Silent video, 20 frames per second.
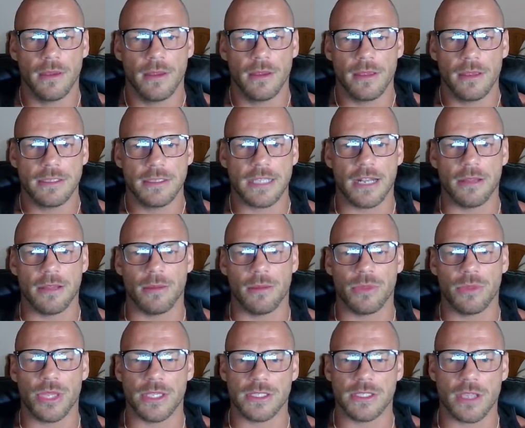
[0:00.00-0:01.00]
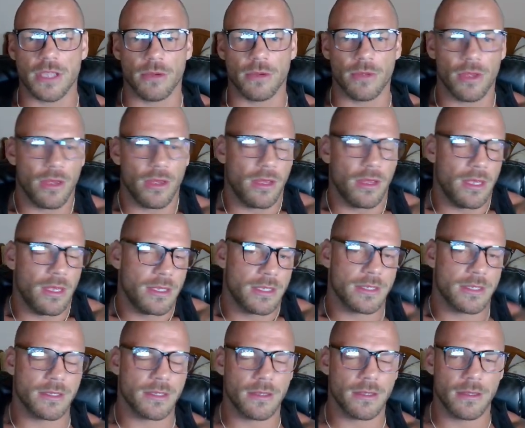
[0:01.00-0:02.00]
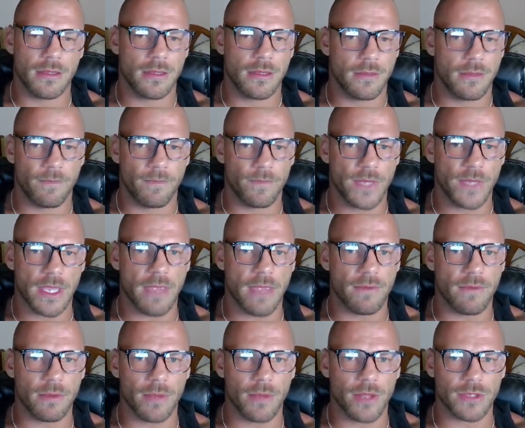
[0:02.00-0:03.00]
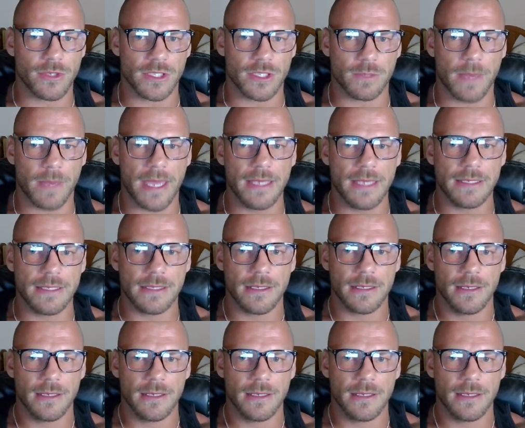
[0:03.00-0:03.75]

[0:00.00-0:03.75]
telling them things don't hurt. You're giving them loads of space.